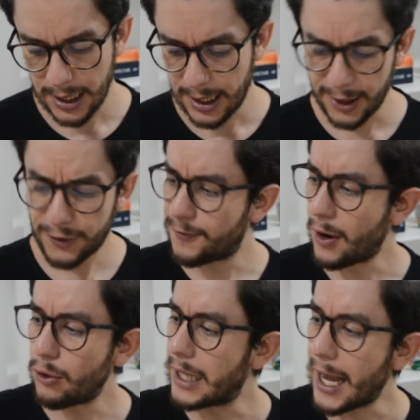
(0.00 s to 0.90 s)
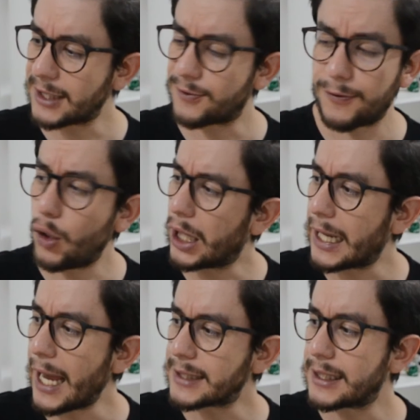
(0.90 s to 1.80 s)
It's very nice, very
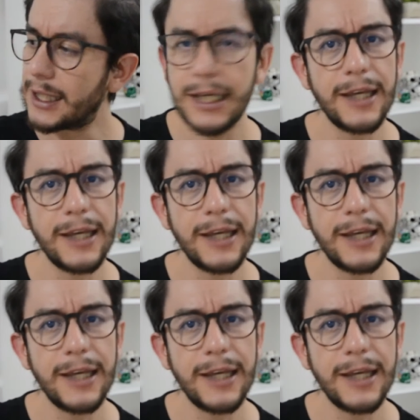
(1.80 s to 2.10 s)
classy.